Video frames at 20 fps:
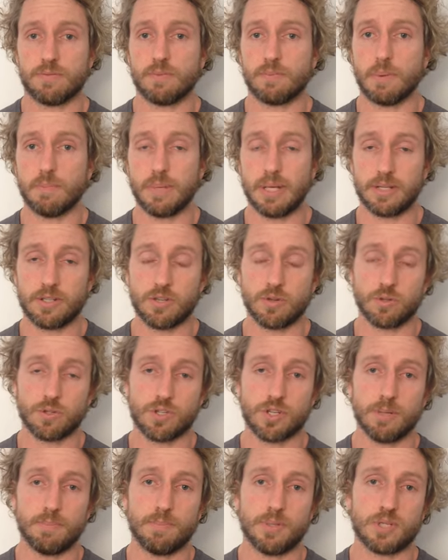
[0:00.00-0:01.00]
from a
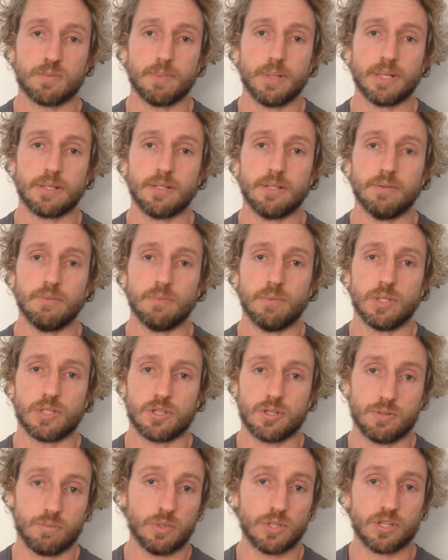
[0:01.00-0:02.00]
mentorship perspective,
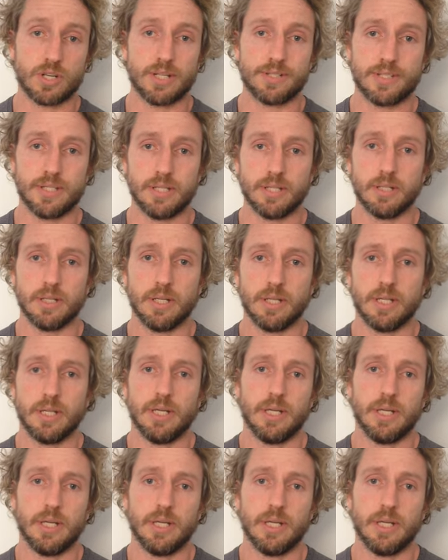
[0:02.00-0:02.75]
which I did.